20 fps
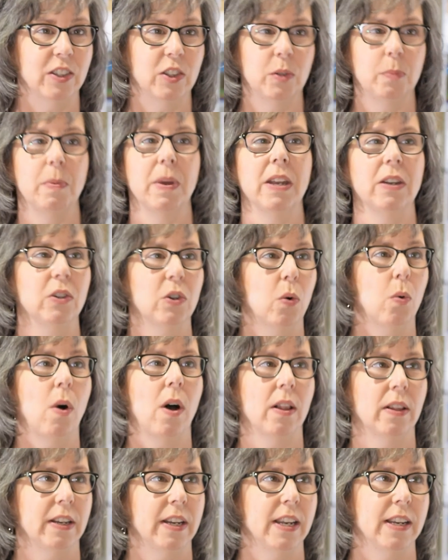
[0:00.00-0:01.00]
spend
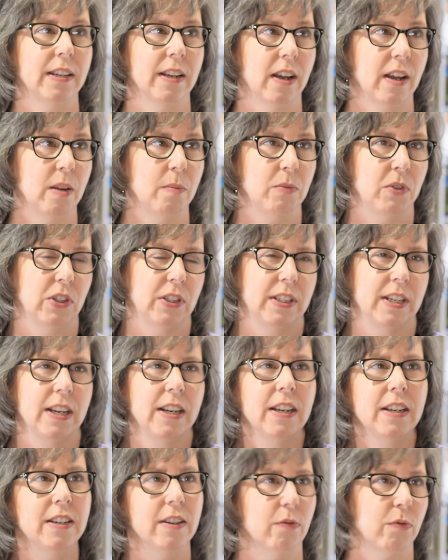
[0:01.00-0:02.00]
quality time just in
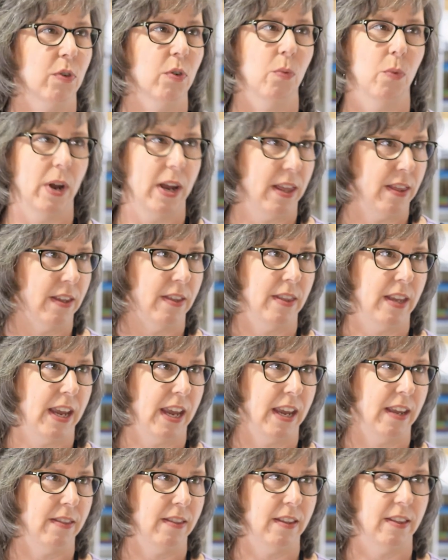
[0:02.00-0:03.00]
a different way than
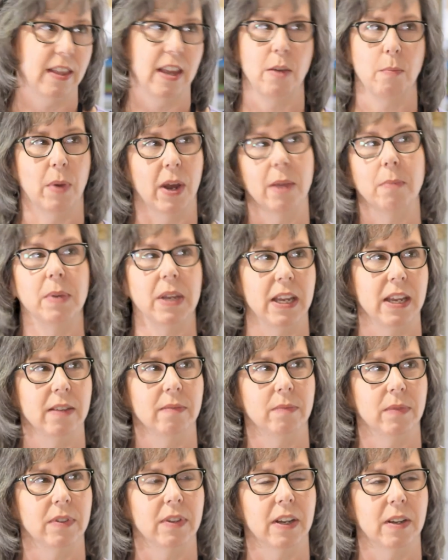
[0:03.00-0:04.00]
they, that they might be
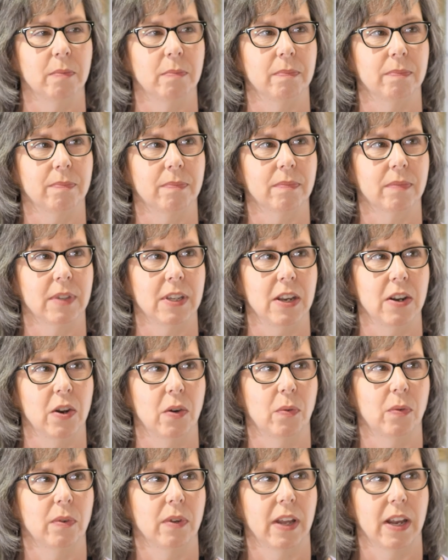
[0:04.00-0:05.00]
um, you
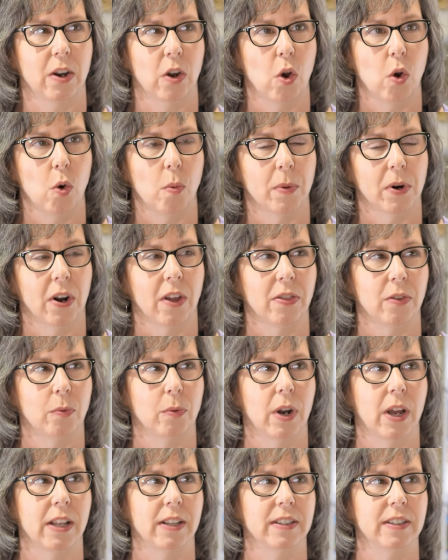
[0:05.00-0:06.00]
know, at home or on the
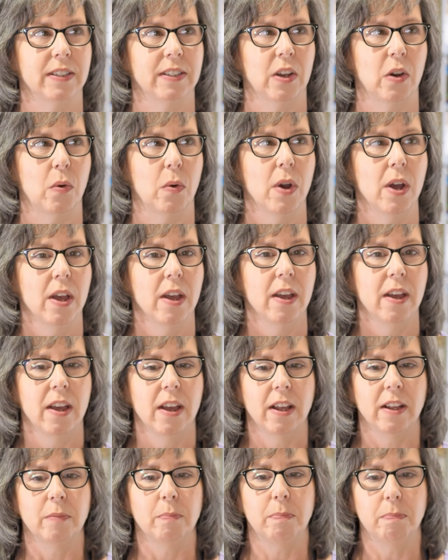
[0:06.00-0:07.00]
run. So
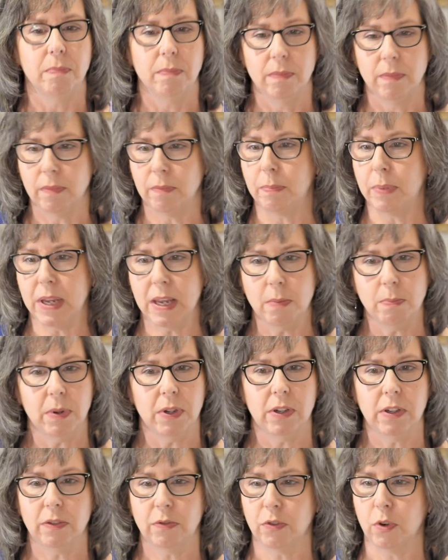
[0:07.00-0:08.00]

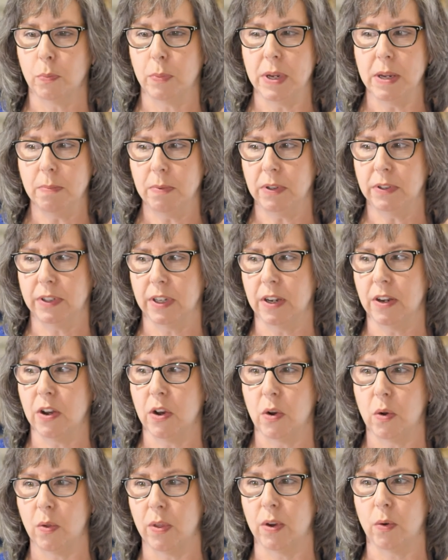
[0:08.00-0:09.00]
people, for people to
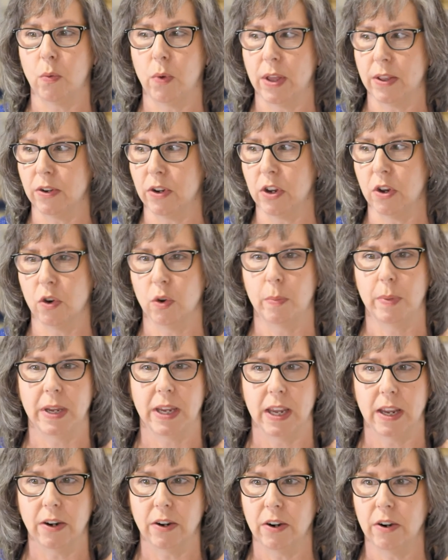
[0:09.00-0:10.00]
know that whether you're a
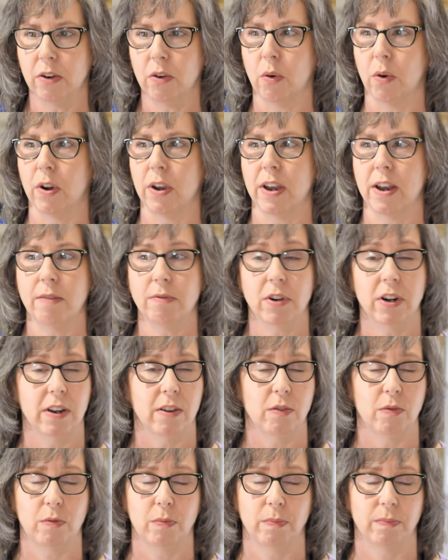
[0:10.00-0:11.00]
beginner or never
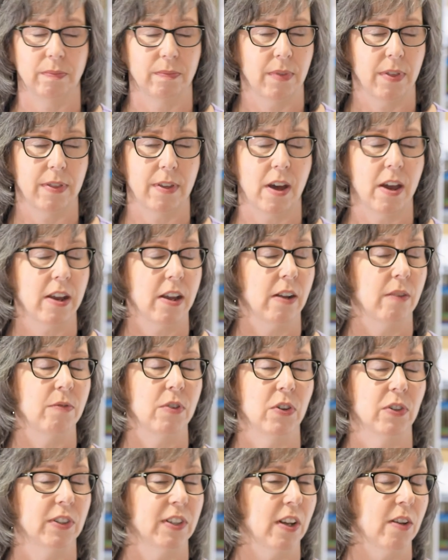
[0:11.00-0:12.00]
have thought of
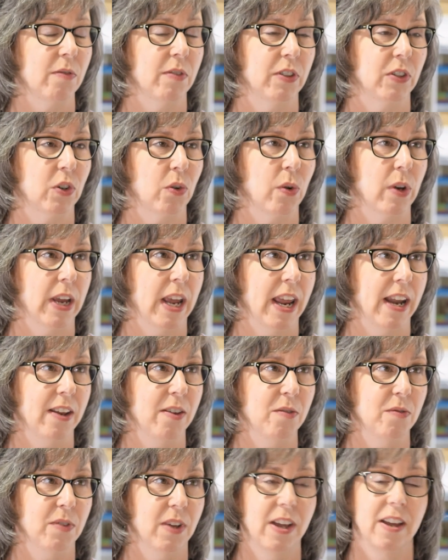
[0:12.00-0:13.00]
yourself as
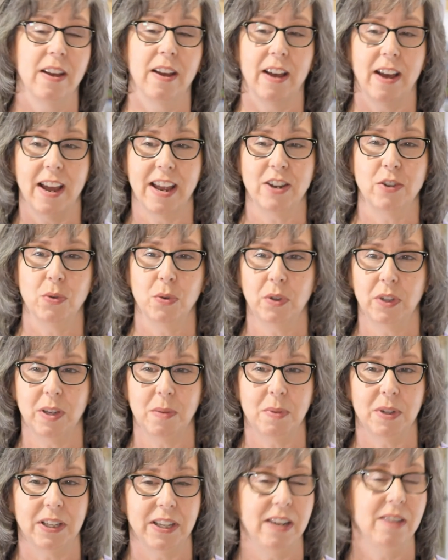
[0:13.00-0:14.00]
creative, I truly
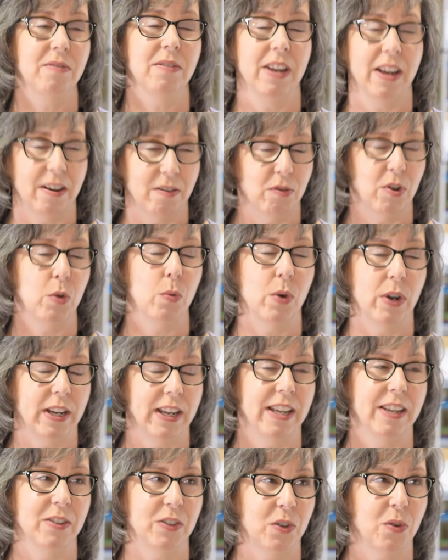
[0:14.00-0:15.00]
believe everyone
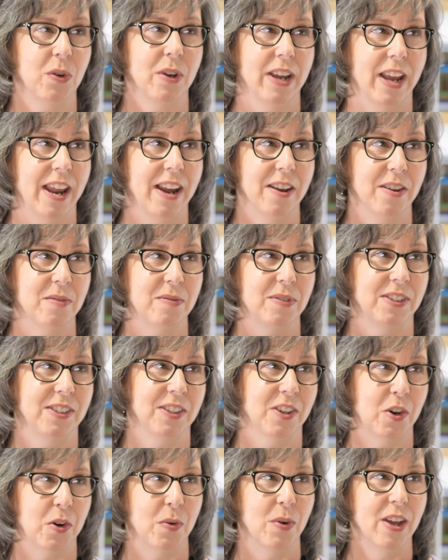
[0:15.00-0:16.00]
is creative.
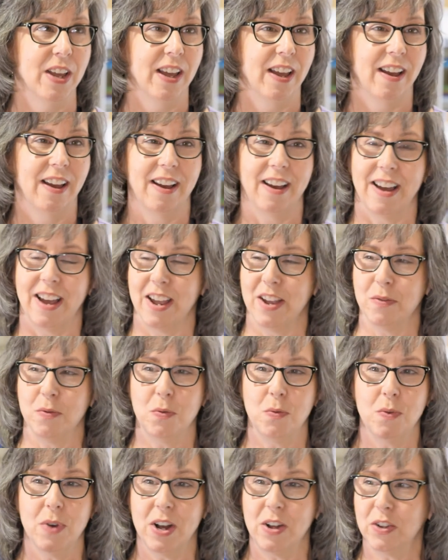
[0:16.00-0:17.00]
So I
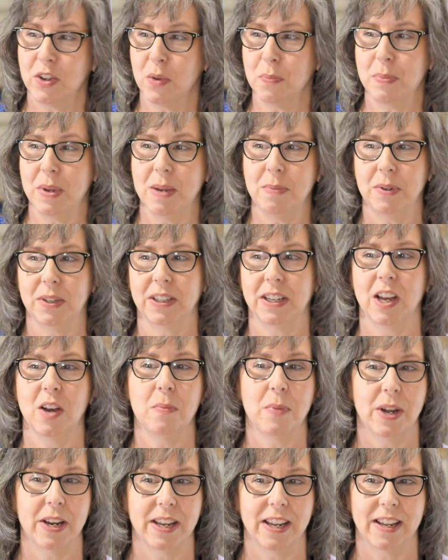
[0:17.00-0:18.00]
welcome people to
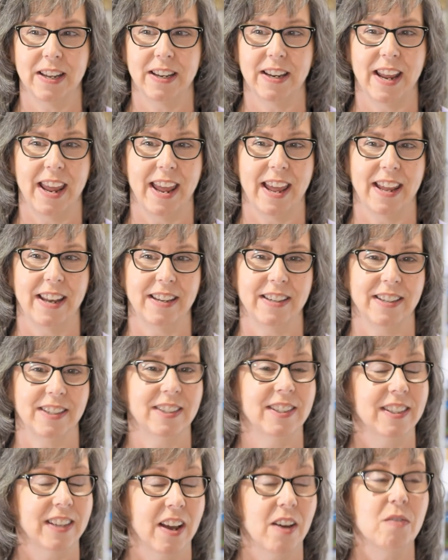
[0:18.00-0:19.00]
come on in and
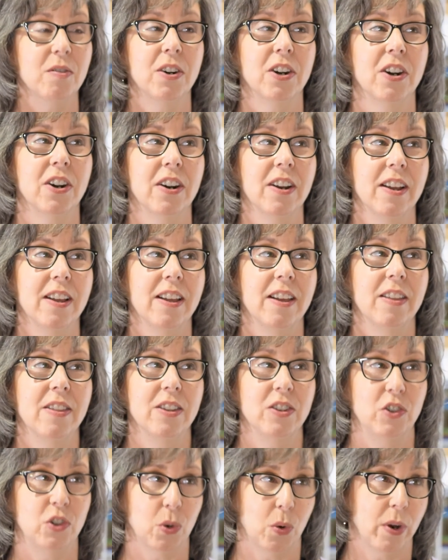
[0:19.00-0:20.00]
discover the
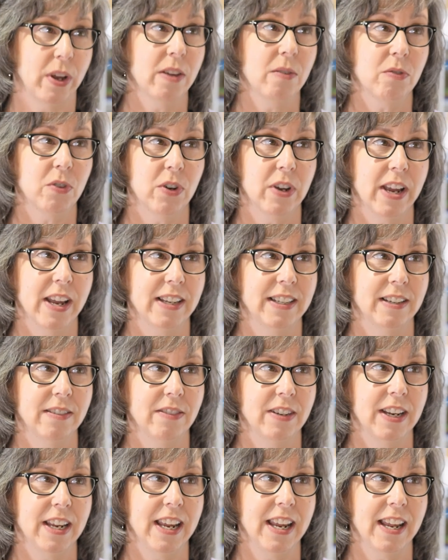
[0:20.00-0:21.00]
joy of
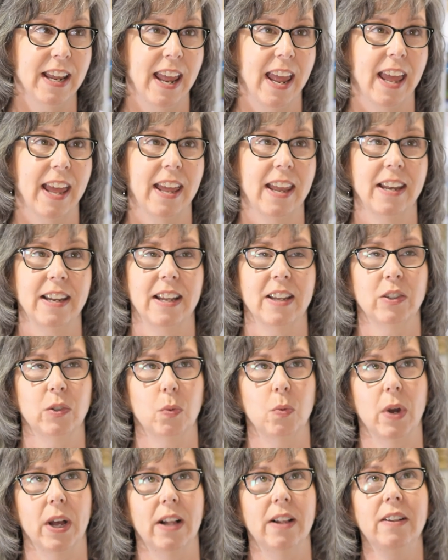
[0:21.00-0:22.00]
creativity and as
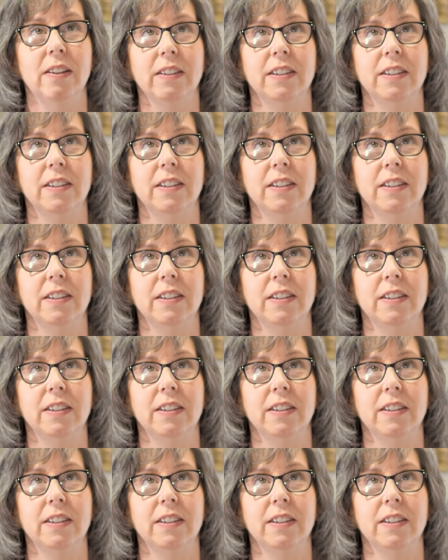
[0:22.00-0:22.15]
well